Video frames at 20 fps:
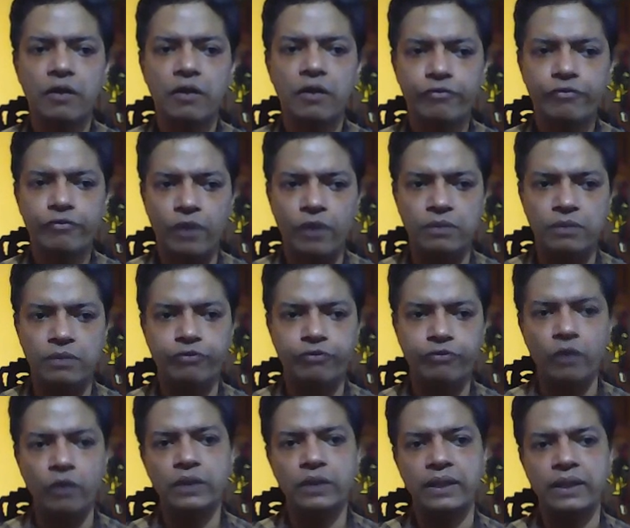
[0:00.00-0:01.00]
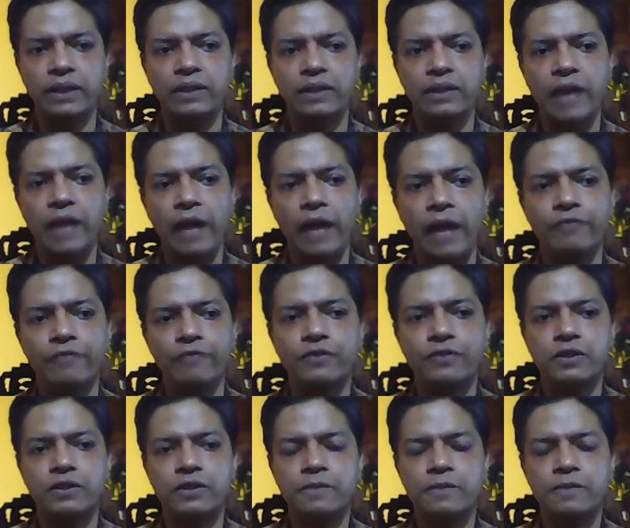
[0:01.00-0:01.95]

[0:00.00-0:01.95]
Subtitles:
from the fountain and the caves.